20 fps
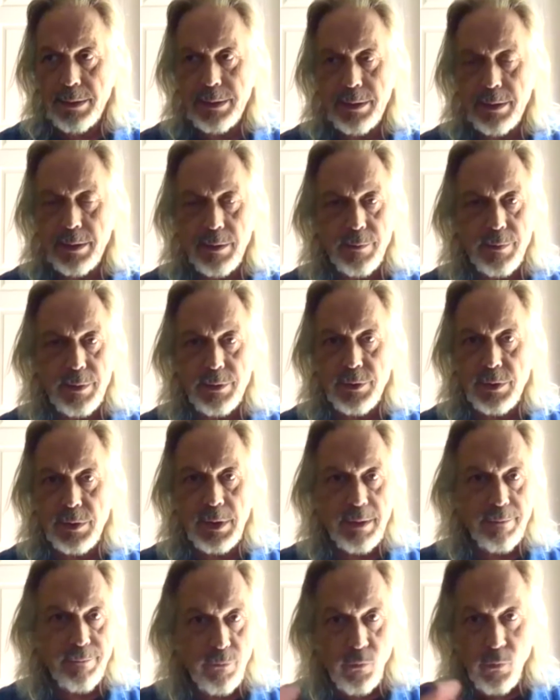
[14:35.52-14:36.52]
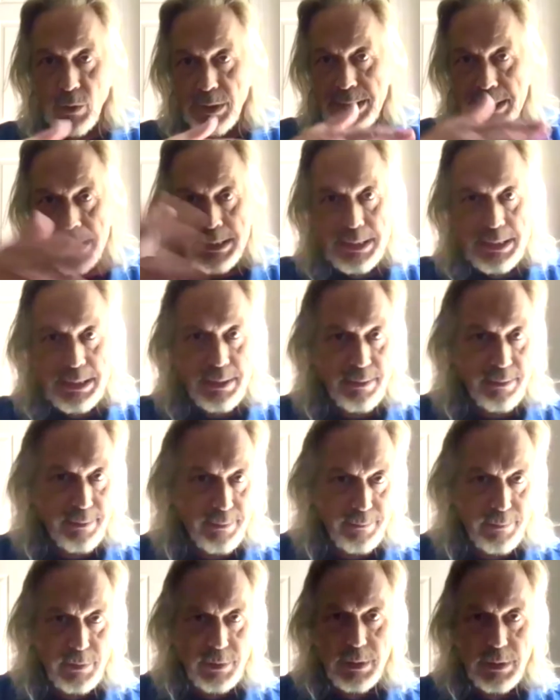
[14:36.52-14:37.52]
the stuff we
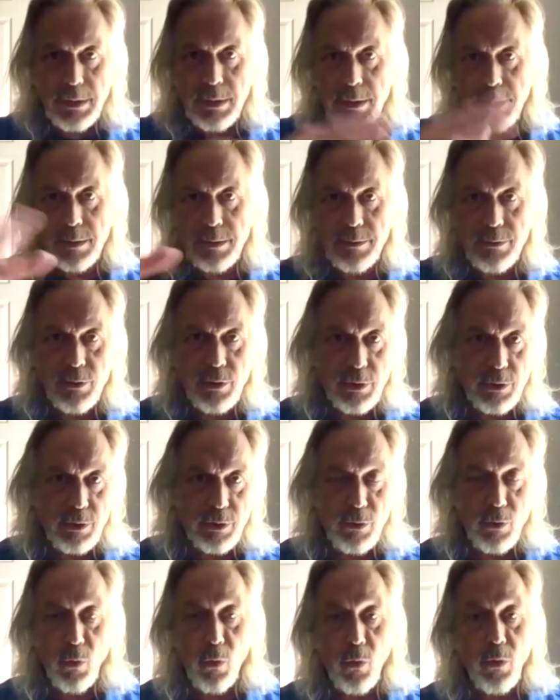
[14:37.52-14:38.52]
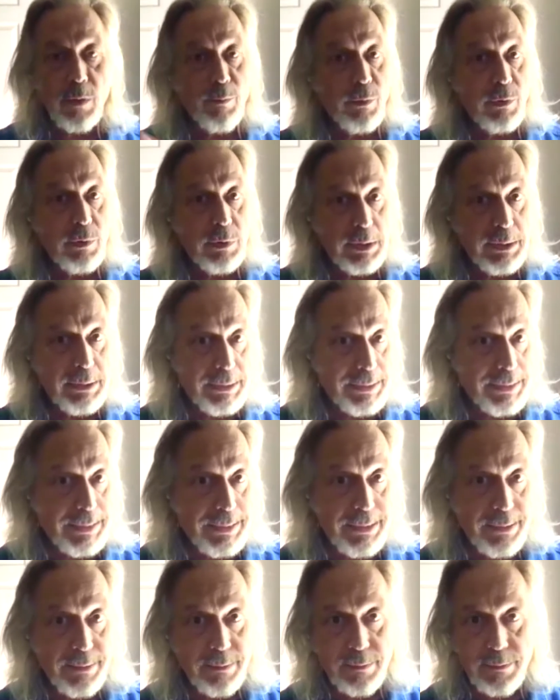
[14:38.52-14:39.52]
just
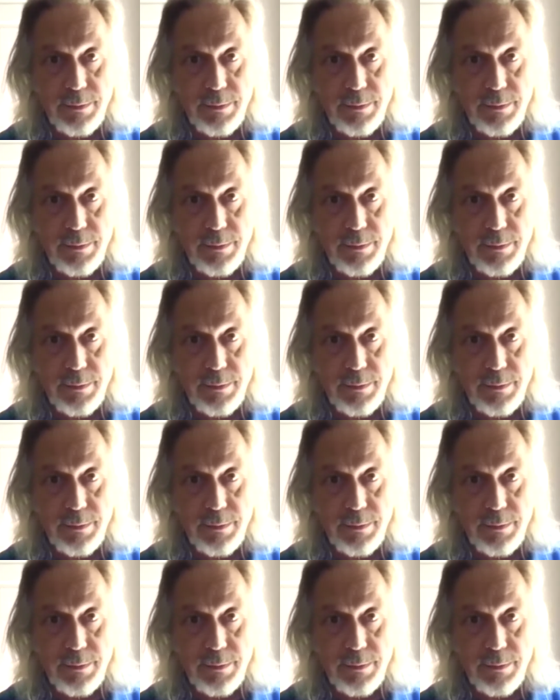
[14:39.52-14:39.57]
normally